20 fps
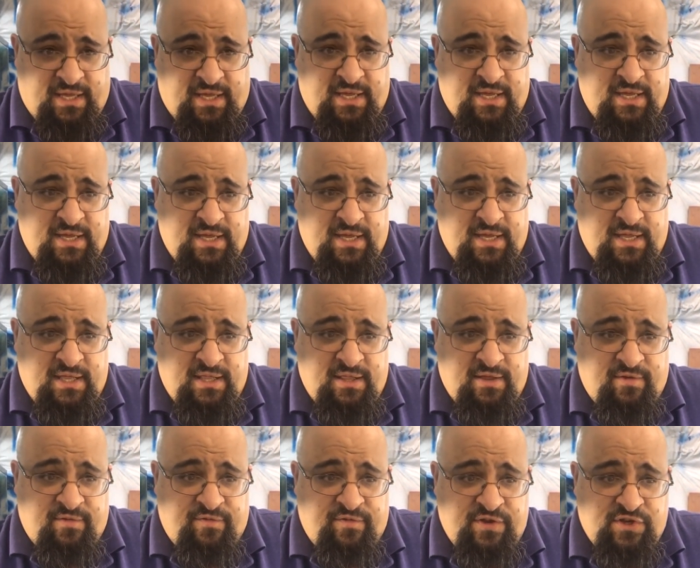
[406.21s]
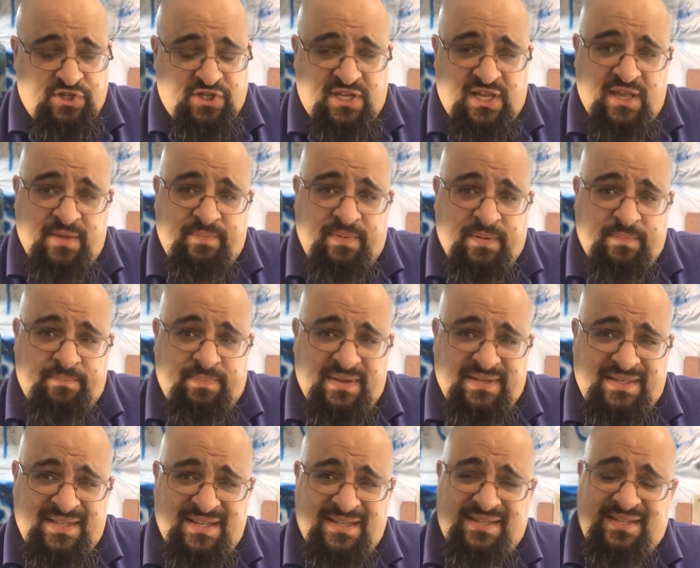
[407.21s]
in their fish keeping
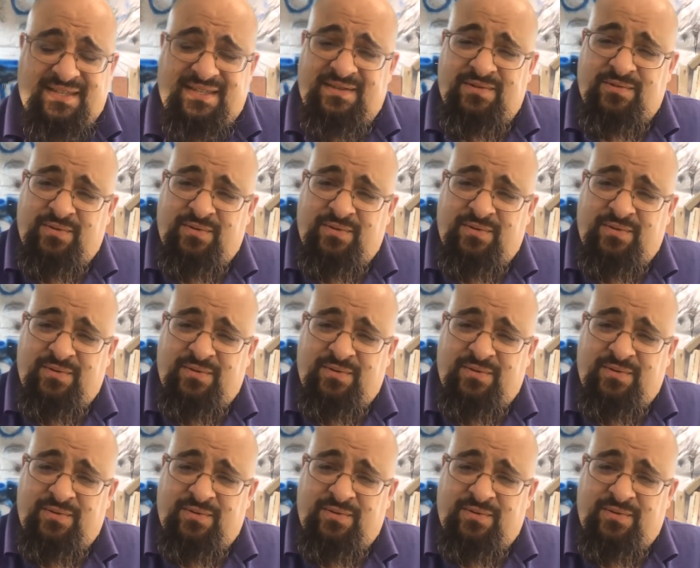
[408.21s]
business.